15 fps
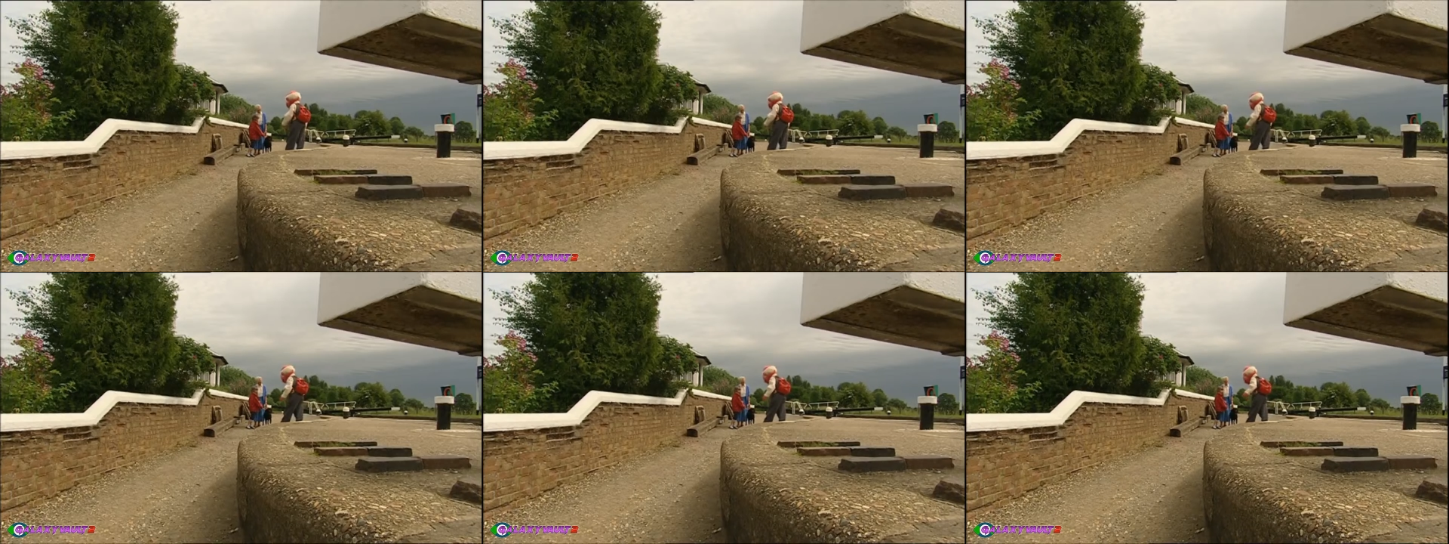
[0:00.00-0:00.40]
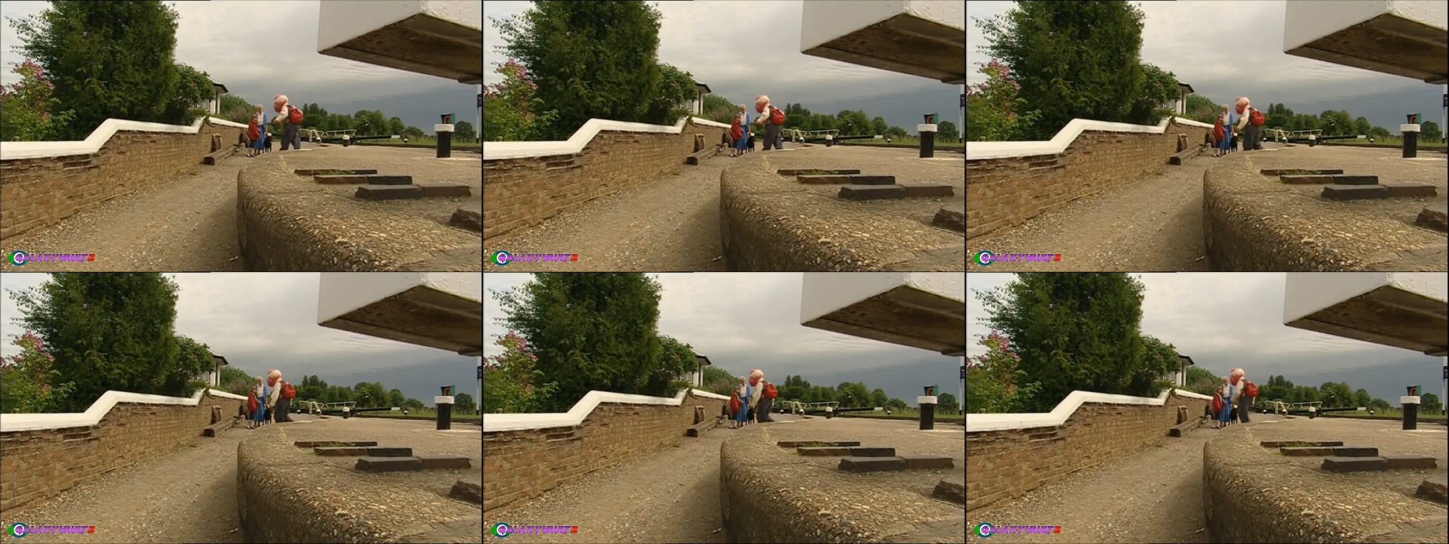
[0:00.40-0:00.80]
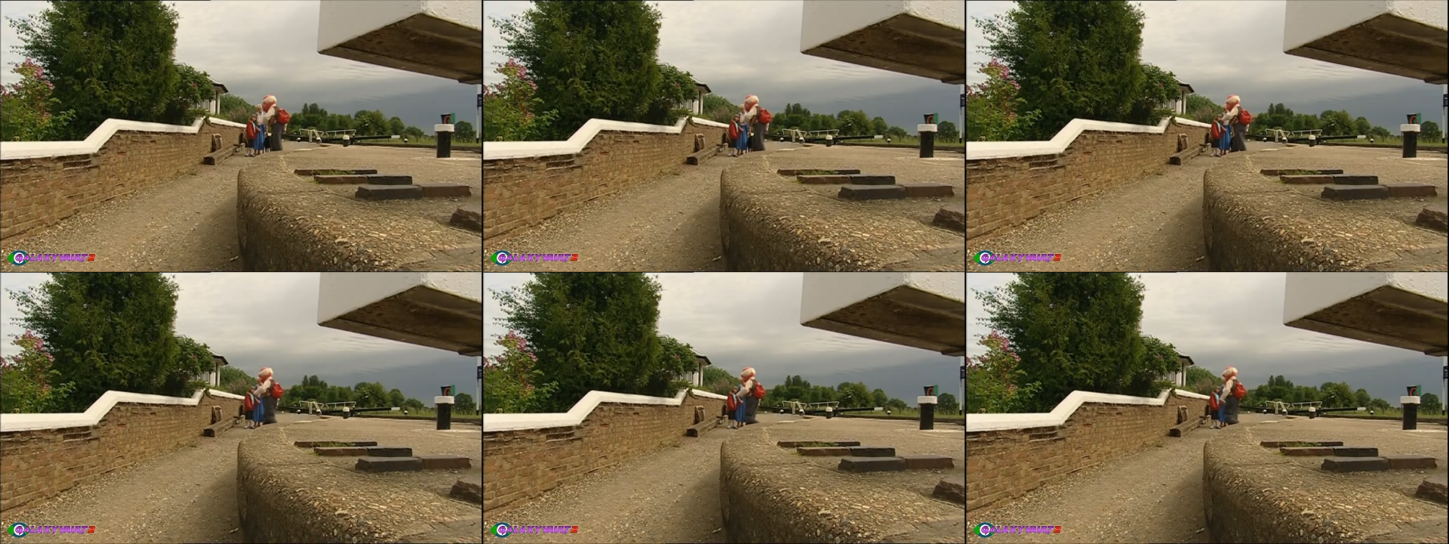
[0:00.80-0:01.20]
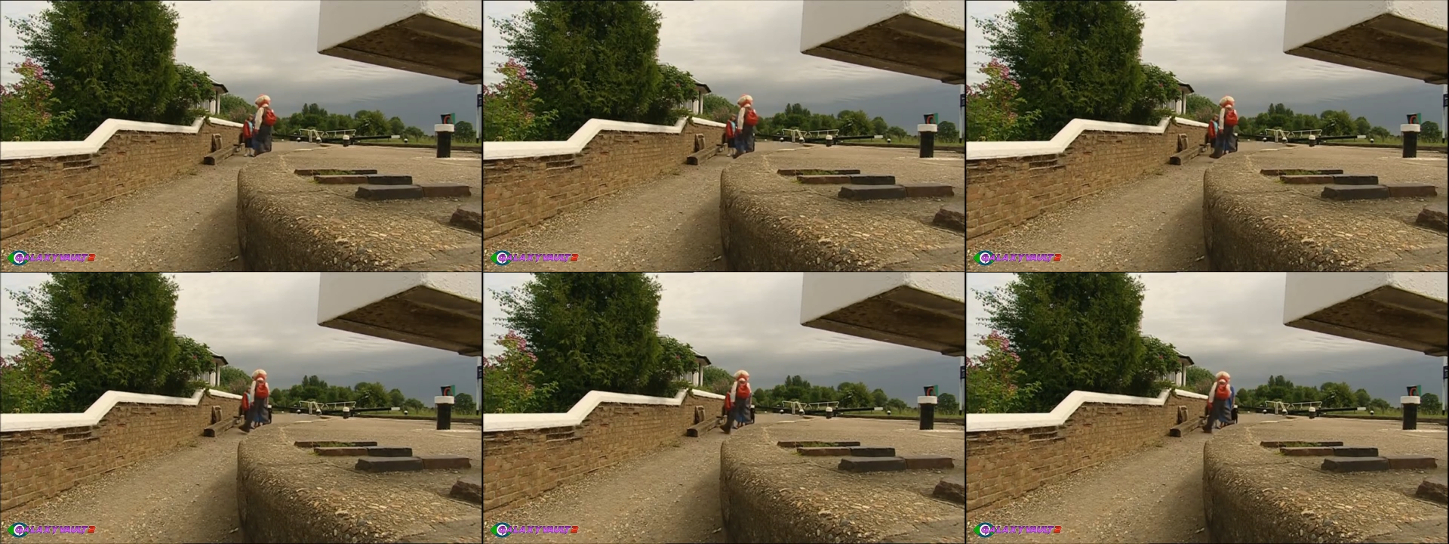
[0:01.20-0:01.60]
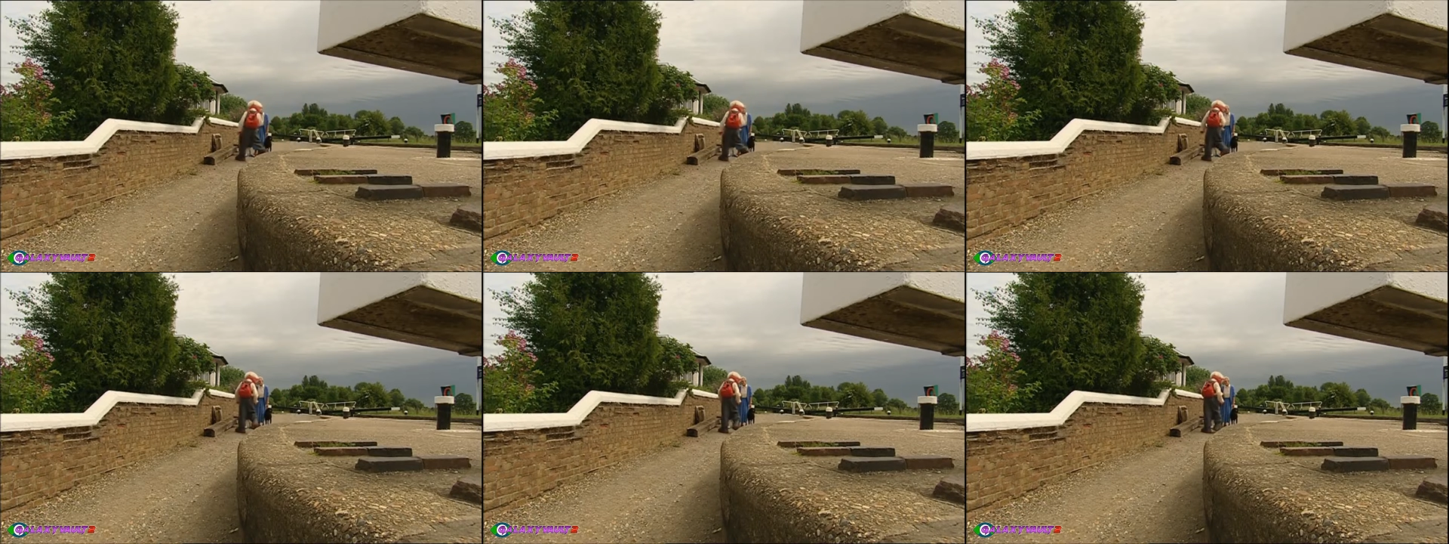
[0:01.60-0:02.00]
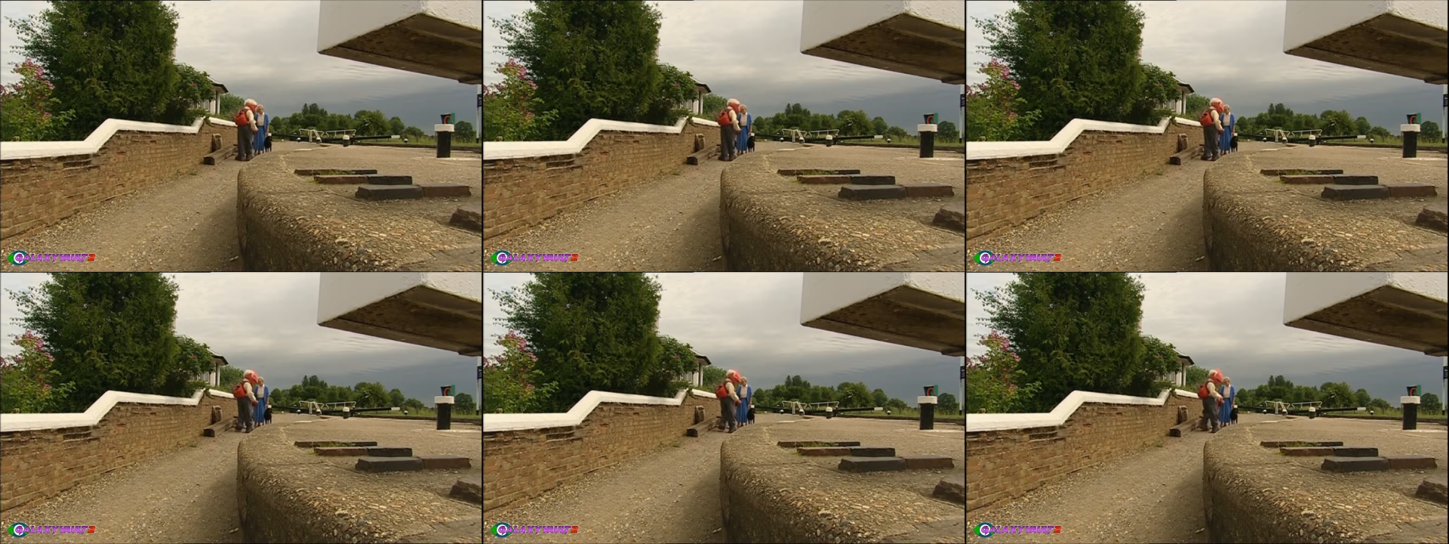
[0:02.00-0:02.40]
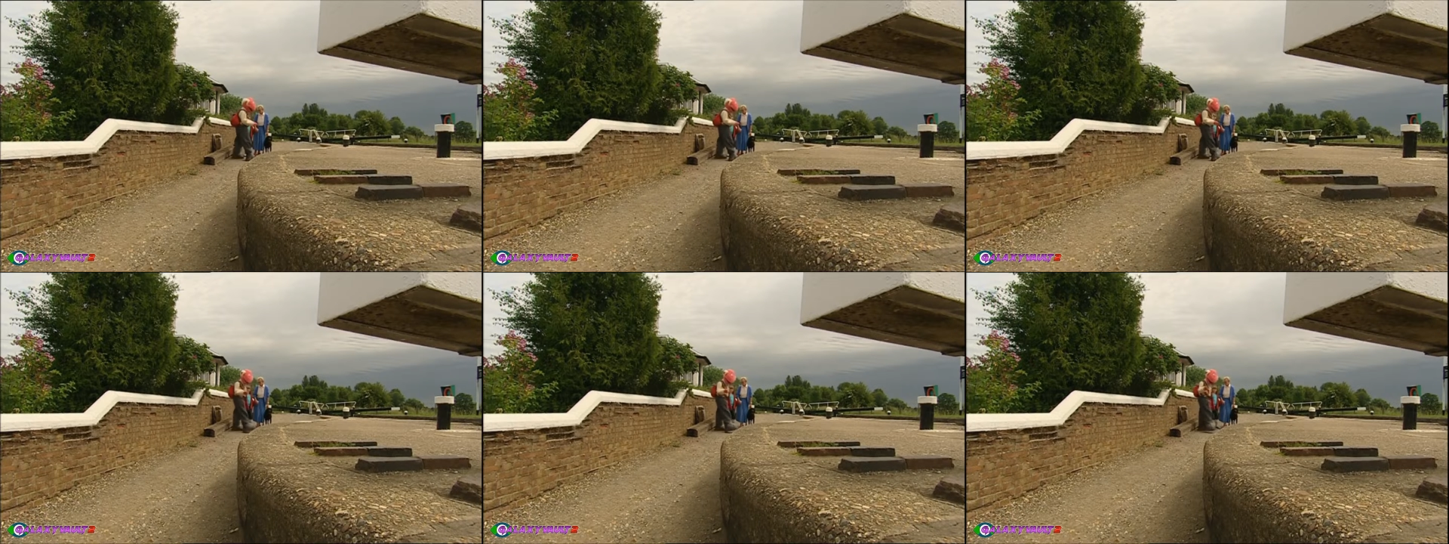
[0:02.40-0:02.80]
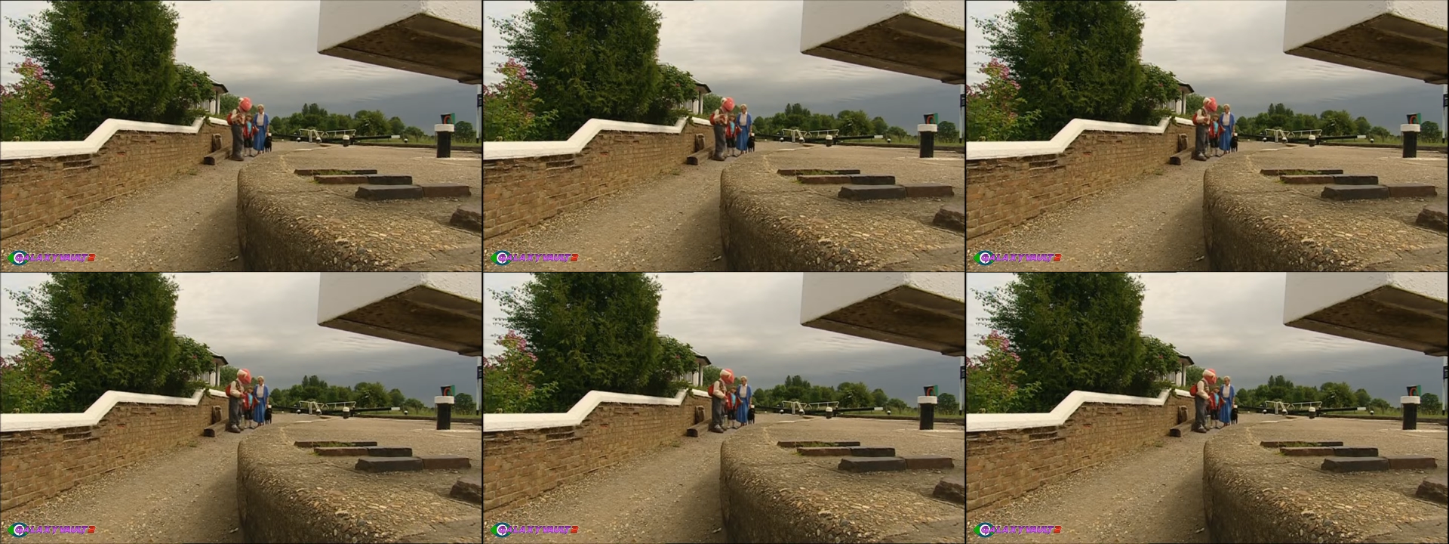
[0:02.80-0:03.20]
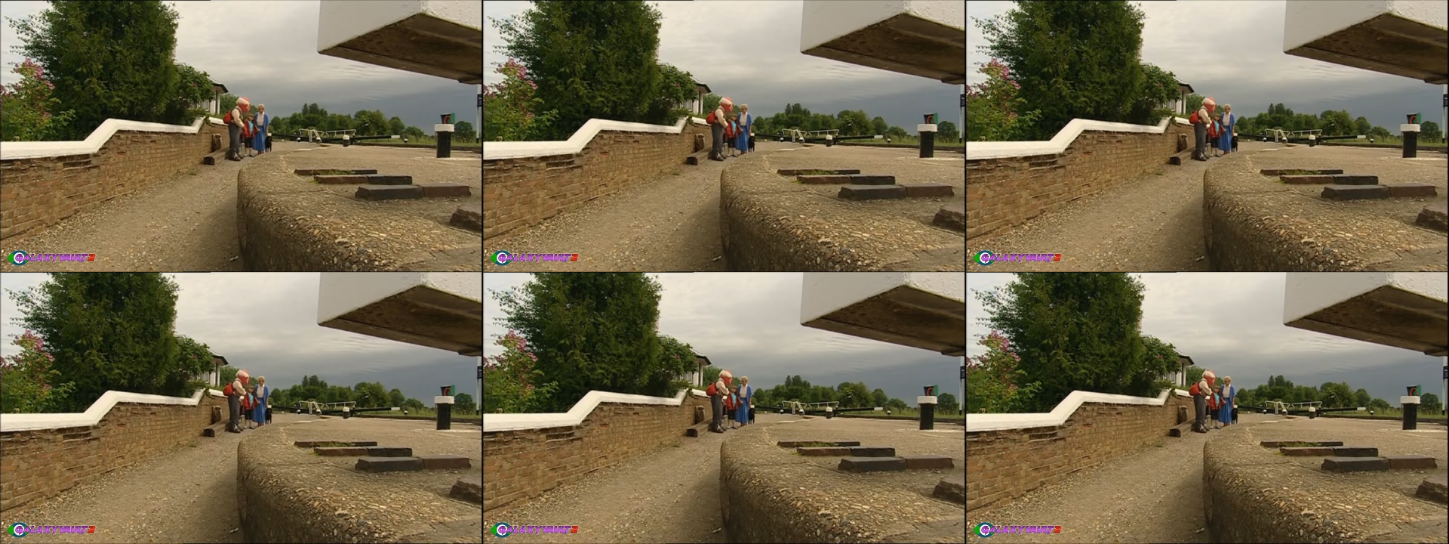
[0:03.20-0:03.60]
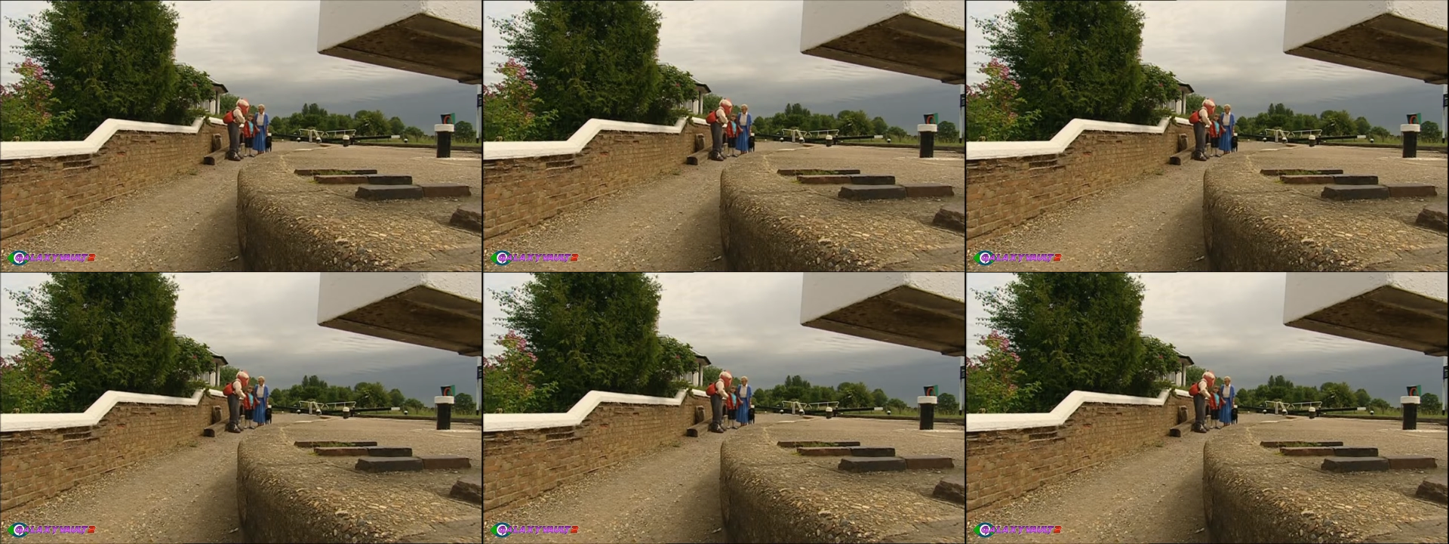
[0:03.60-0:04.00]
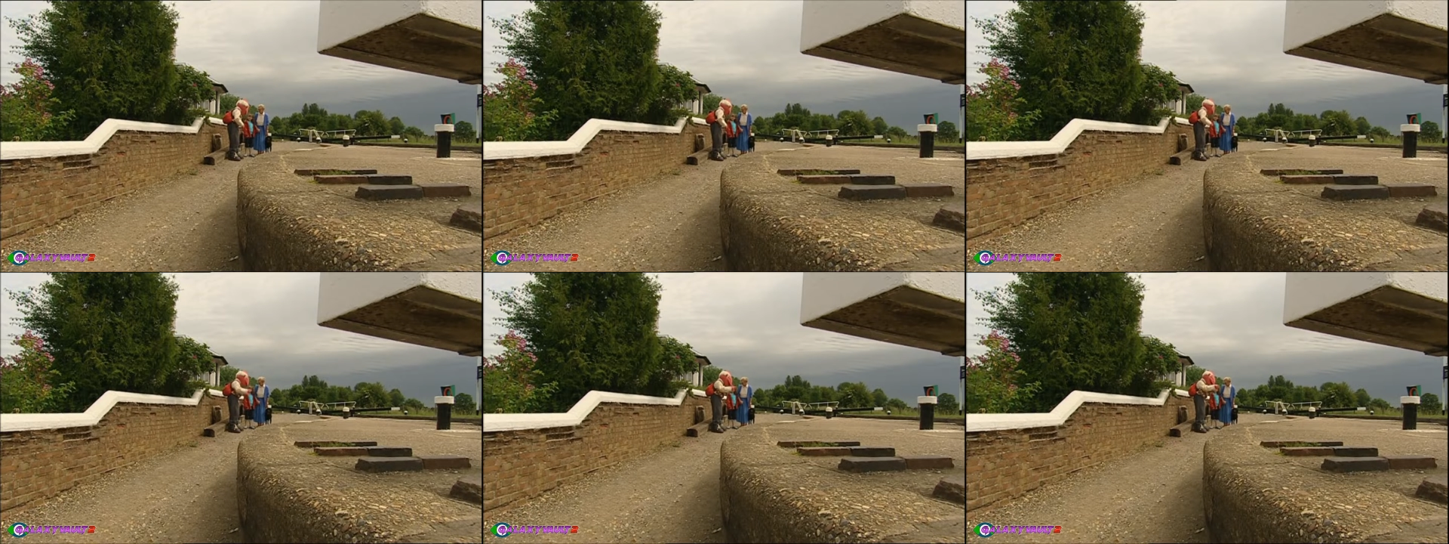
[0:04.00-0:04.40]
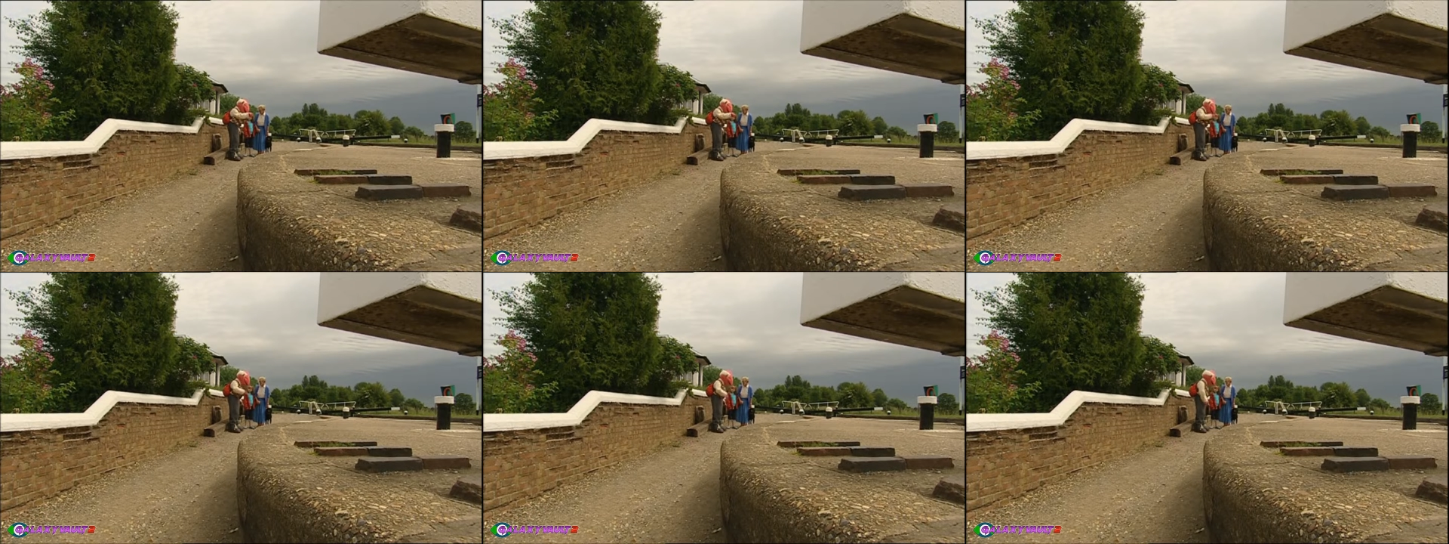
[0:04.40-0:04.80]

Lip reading: [unreadable: no face in view]